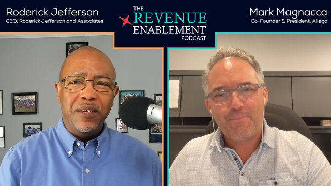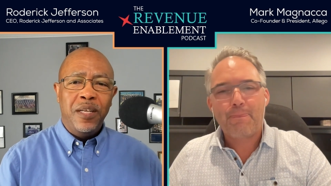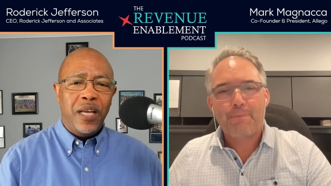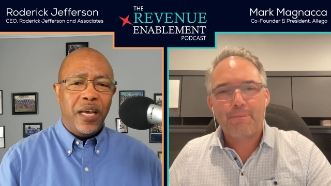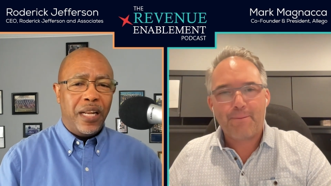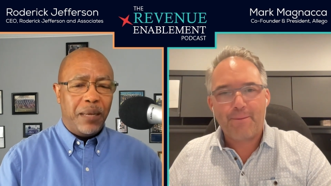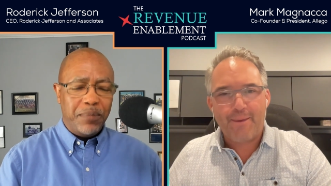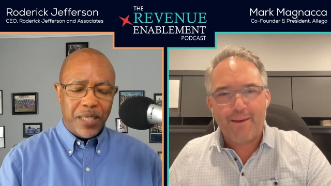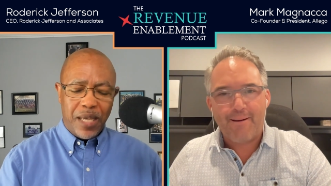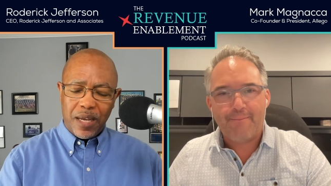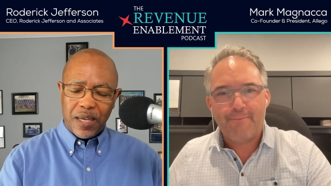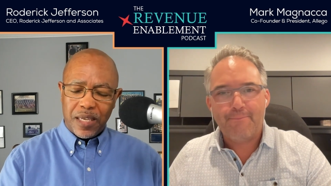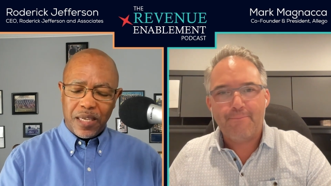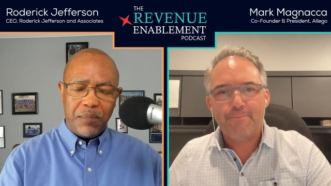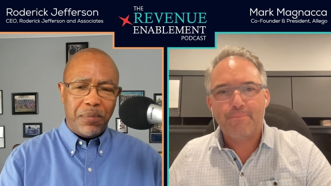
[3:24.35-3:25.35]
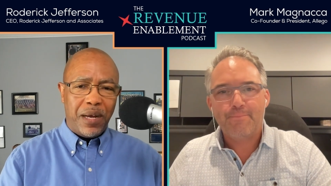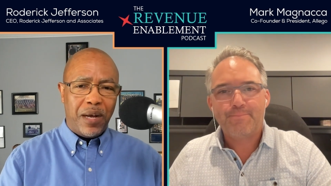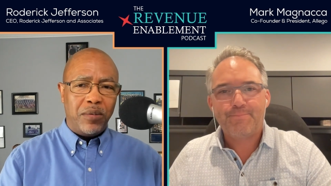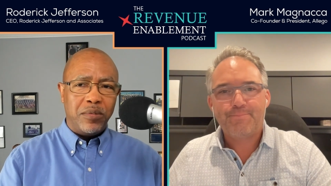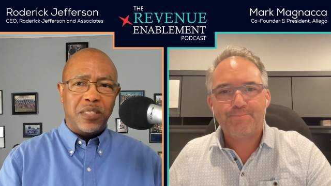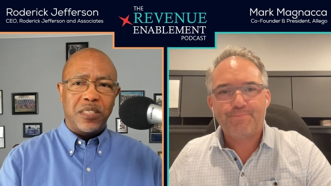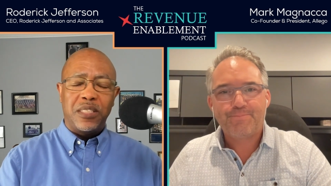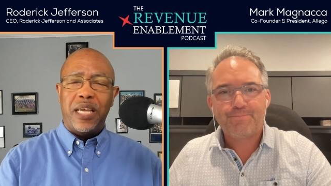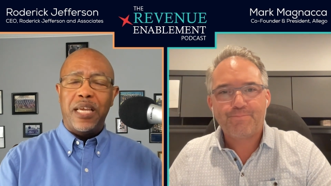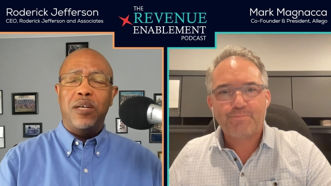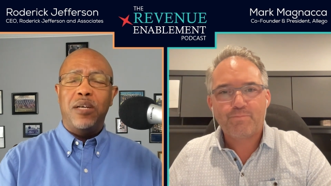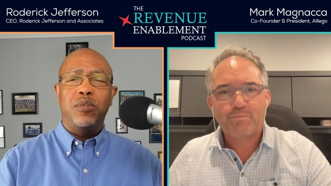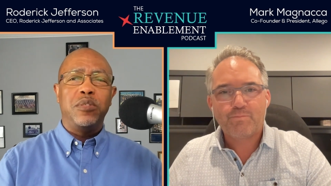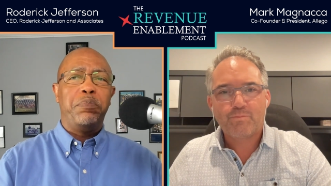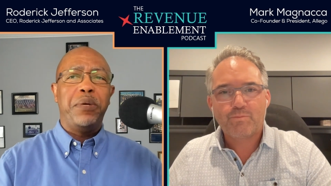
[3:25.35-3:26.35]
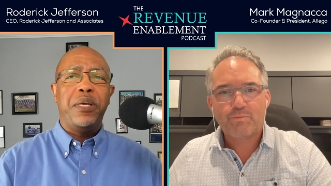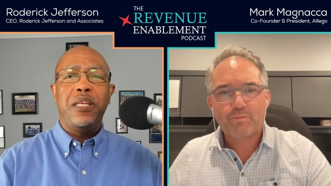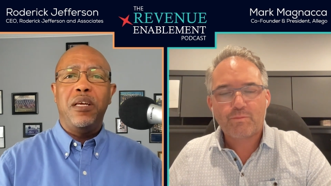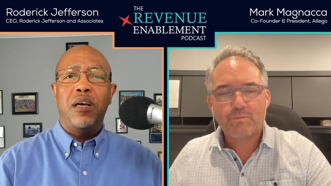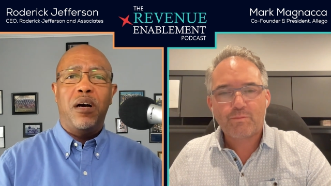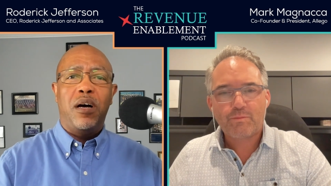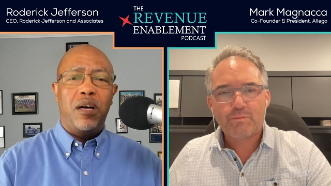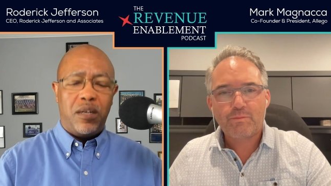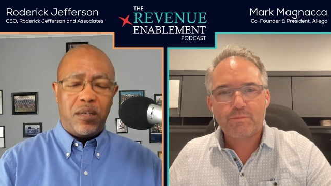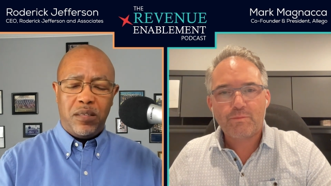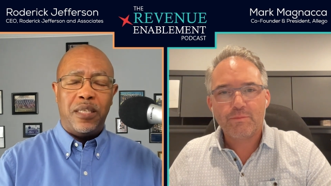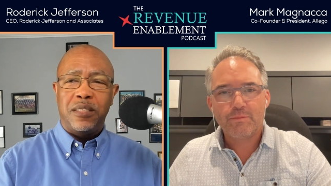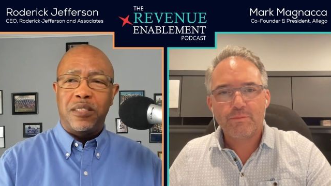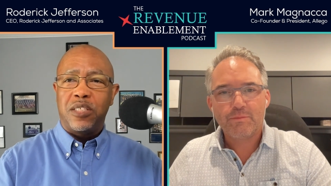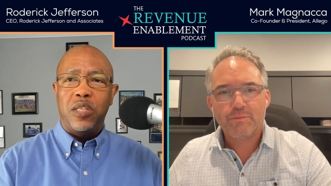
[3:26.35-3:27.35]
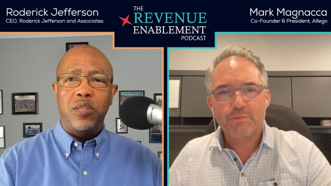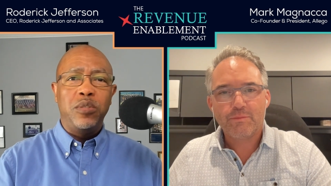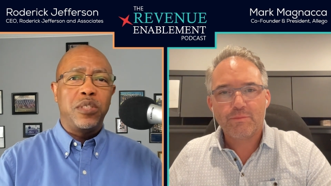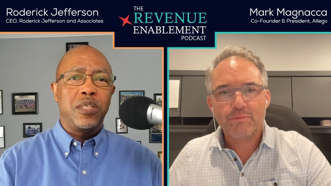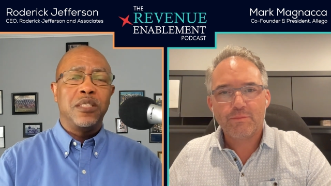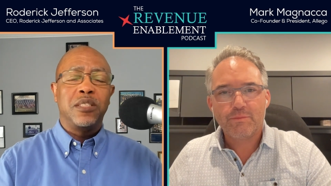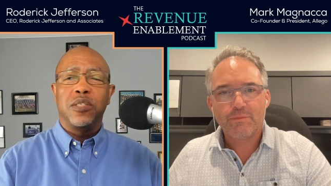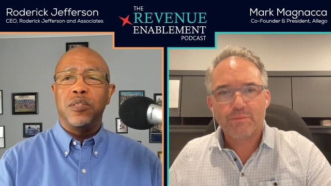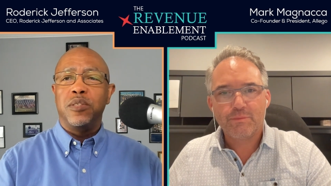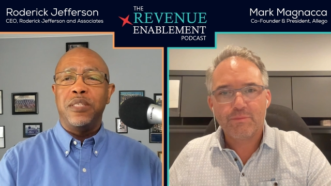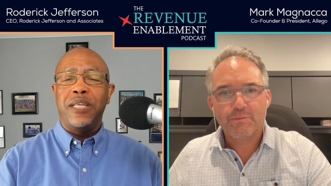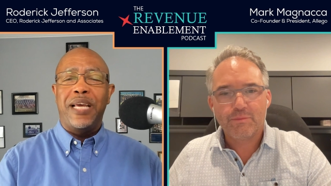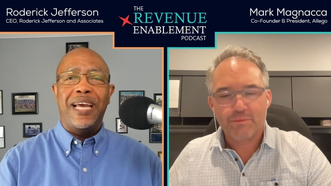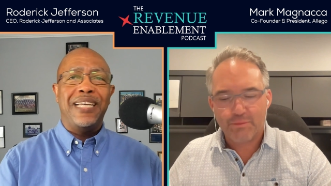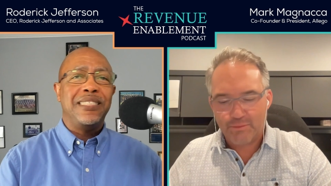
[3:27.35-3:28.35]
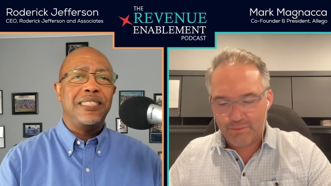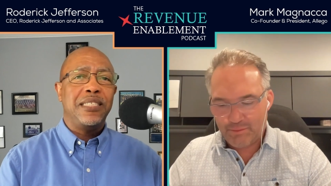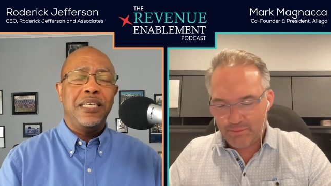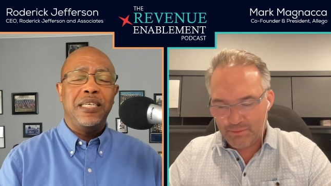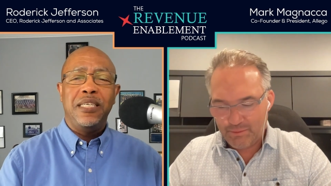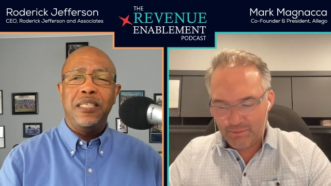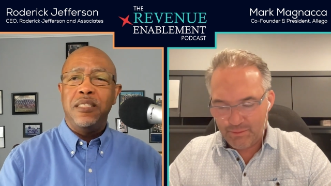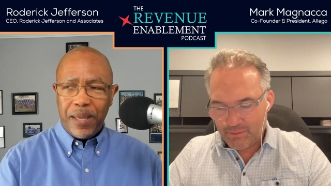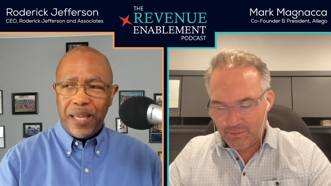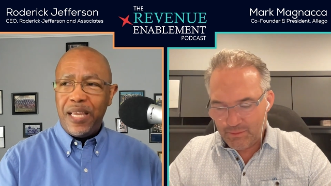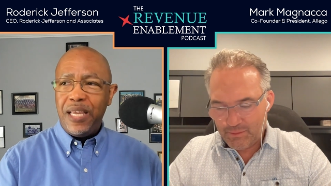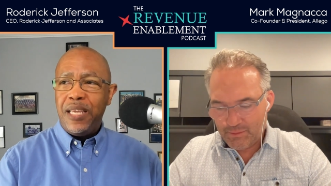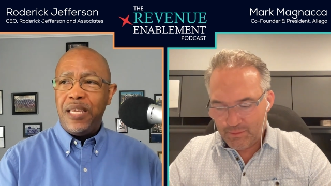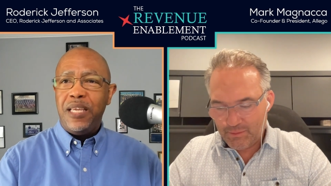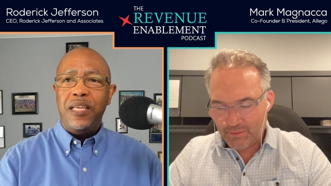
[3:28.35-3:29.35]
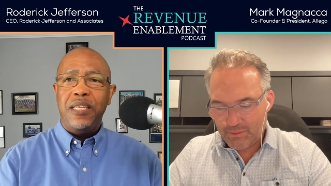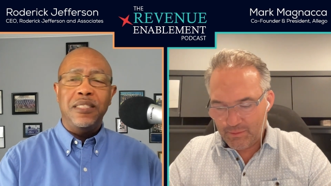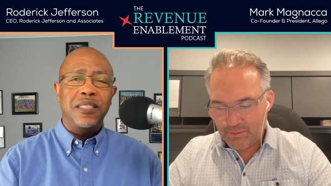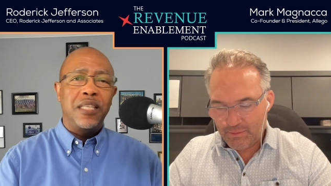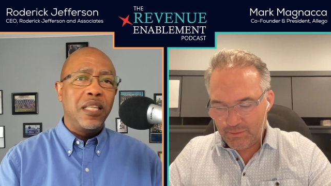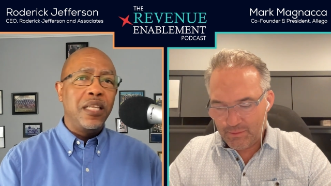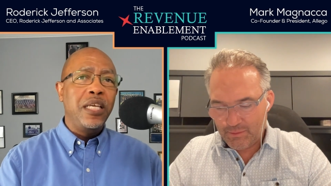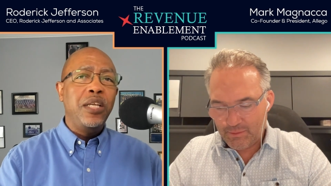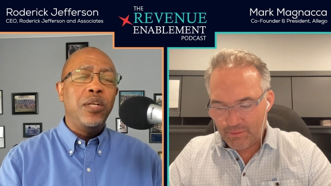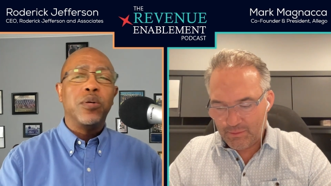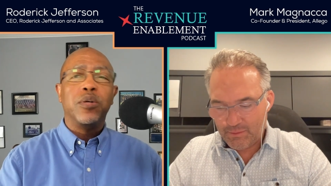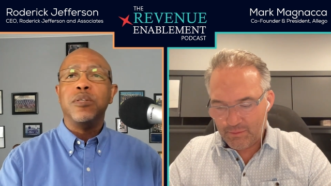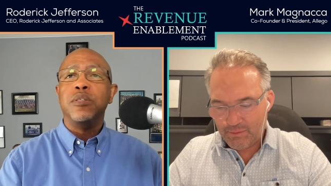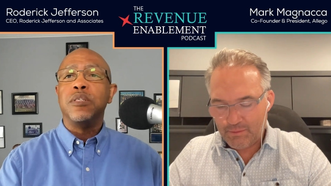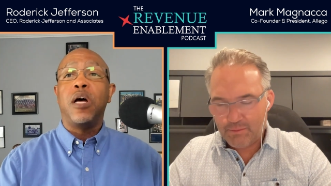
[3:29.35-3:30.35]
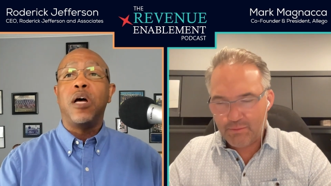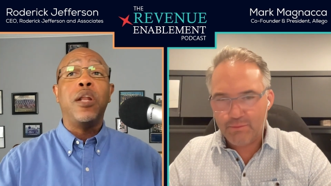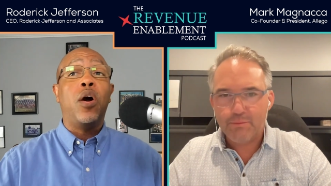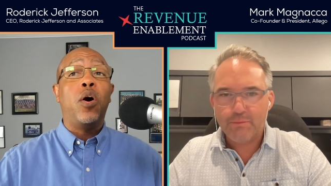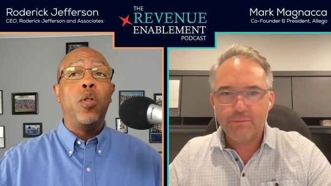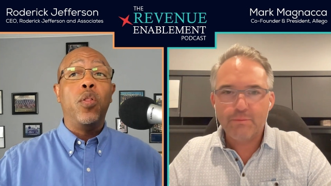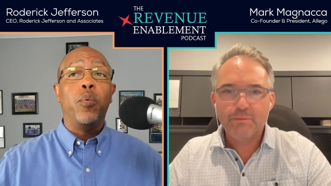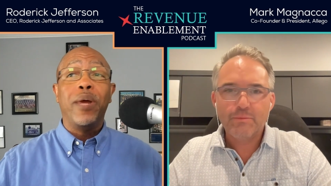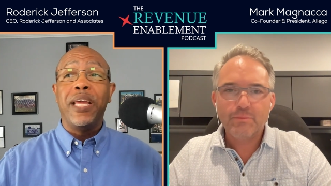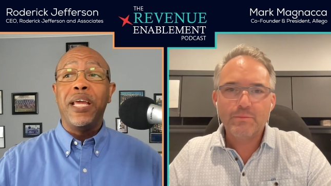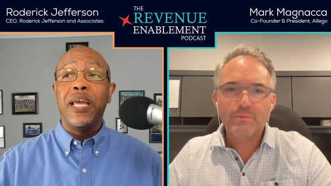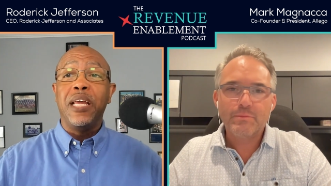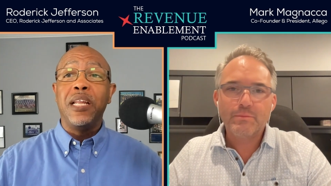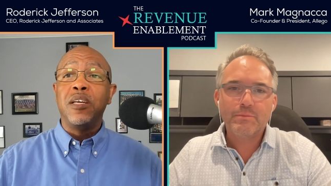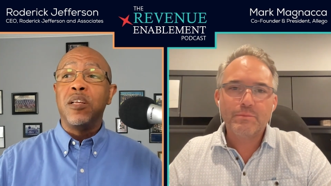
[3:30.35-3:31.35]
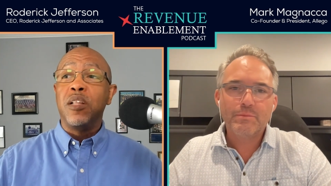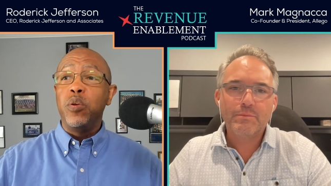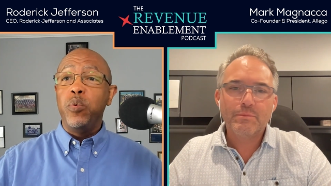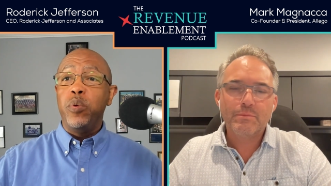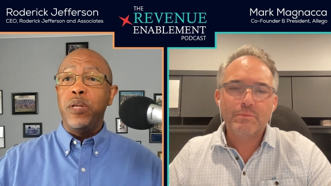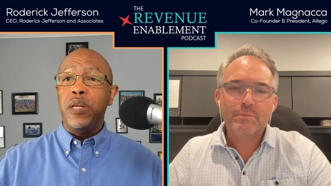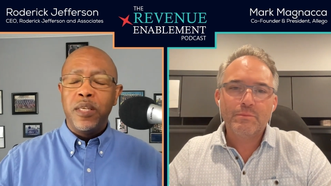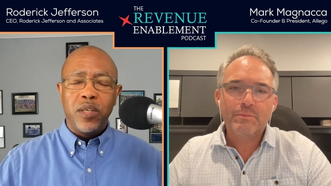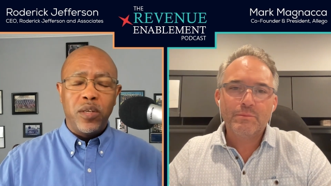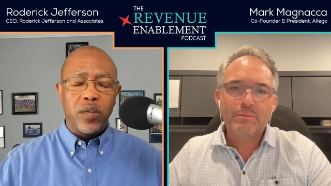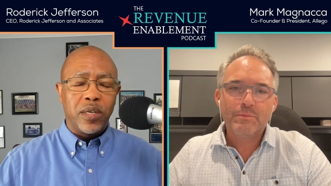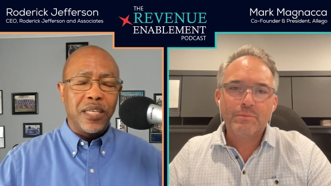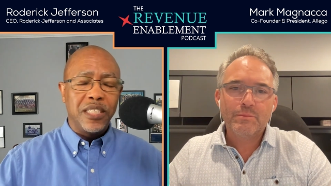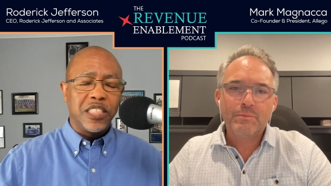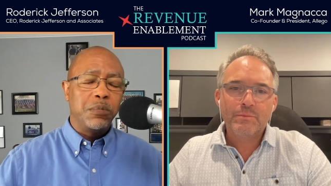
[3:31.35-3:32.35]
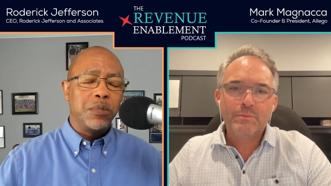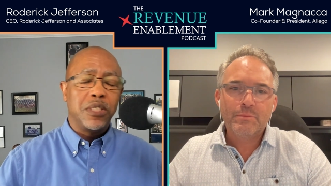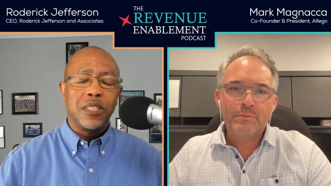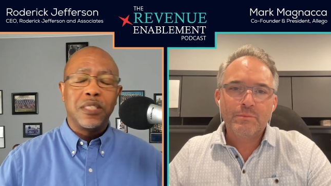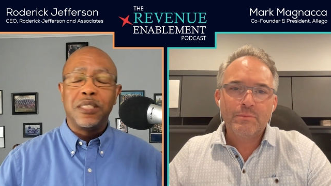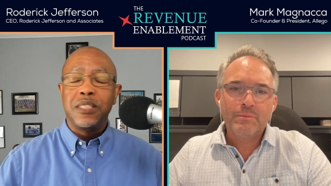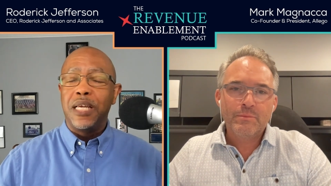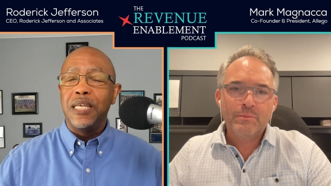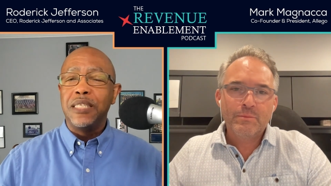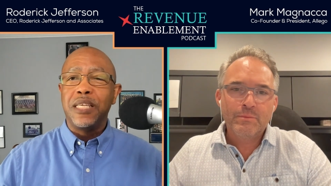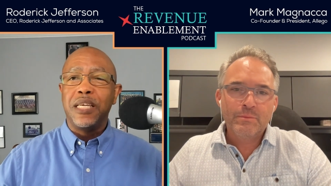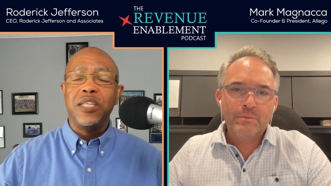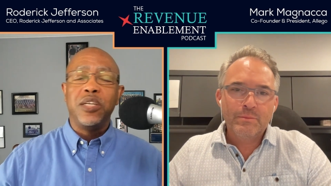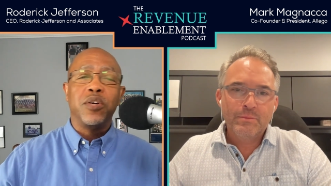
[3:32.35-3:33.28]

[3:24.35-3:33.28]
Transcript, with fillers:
Speaker 1: And I'm talking about sales, BDRs, solution consultant, SEs, AEs, leaders, and all the way including your customer success and your